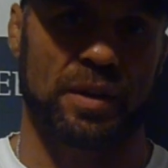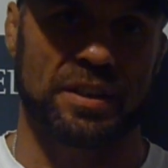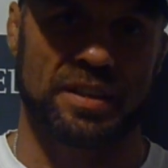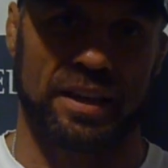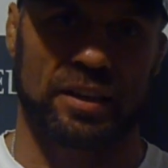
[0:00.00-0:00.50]
is
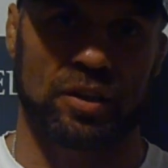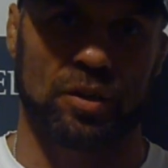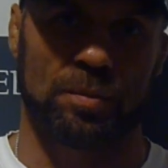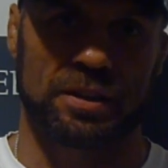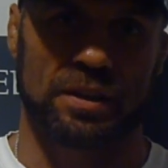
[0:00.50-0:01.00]
very
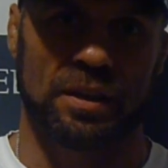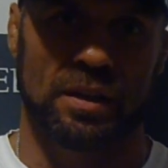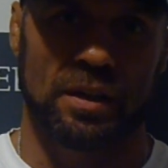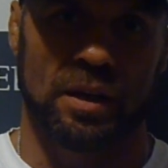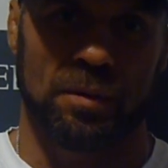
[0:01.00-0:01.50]
technical,
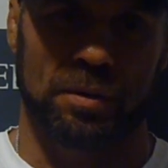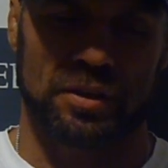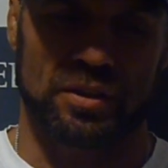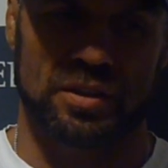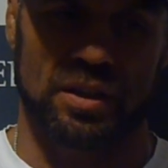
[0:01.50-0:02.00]
but
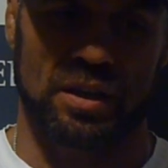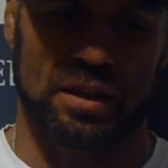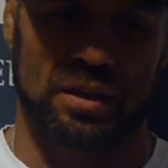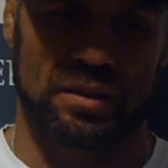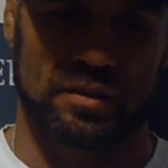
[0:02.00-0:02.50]
there's
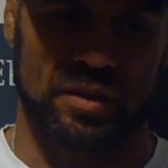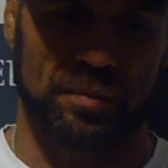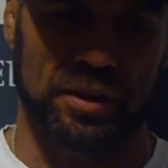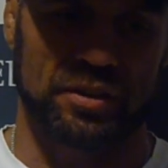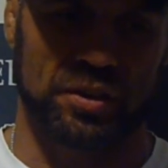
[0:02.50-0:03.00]

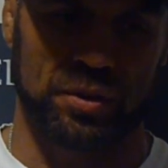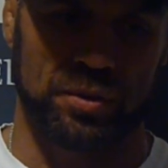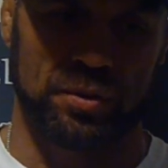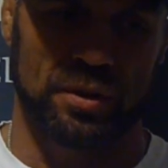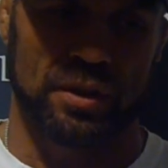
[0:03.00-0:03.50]
something to